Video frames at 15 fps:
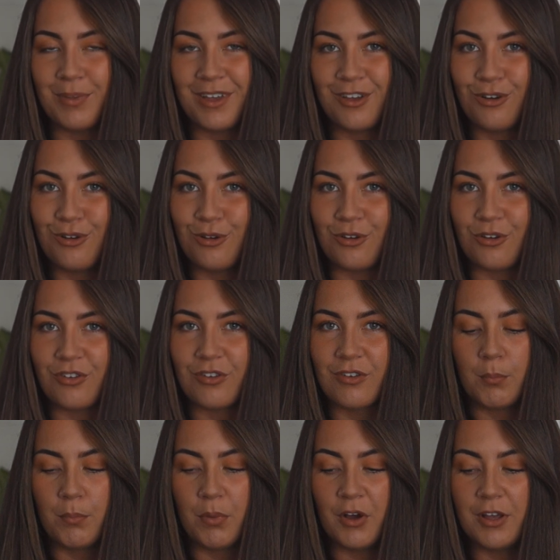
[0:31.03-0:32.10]
because
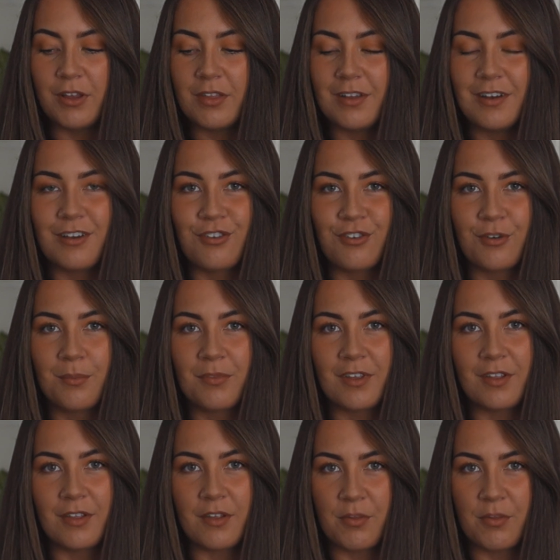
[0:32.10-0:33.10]
biotin is something